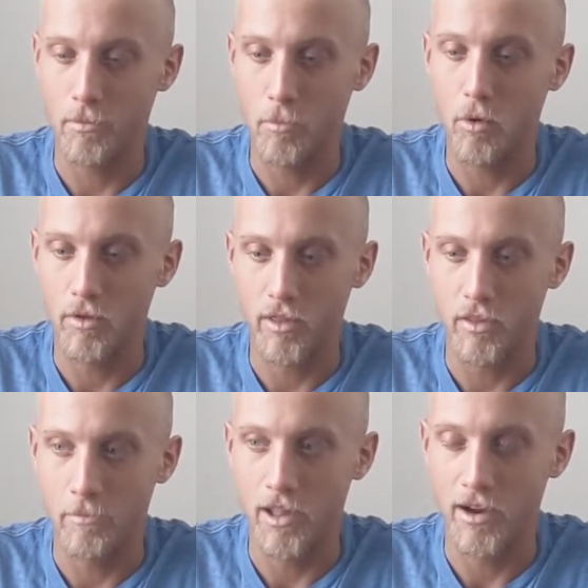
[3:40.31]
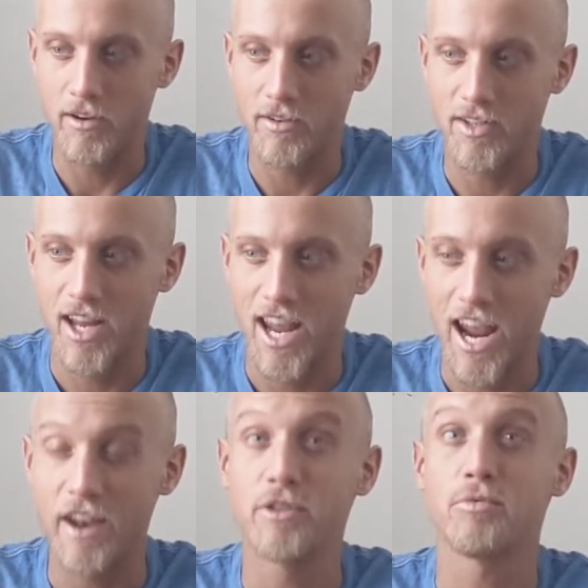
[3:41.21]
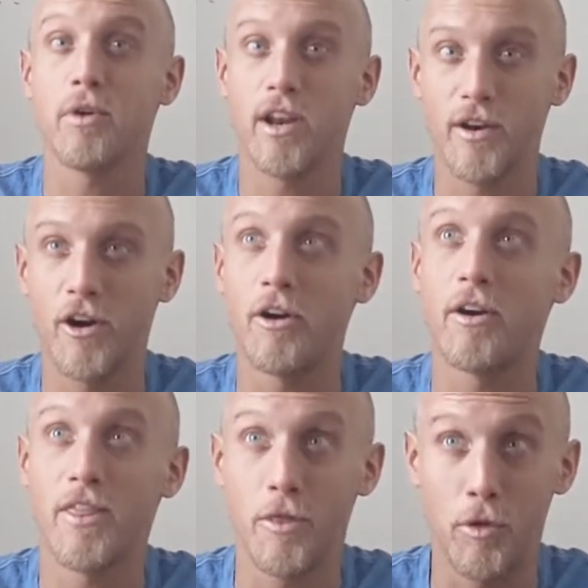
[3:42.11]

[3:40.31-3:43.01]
more than the players, and it's rated R.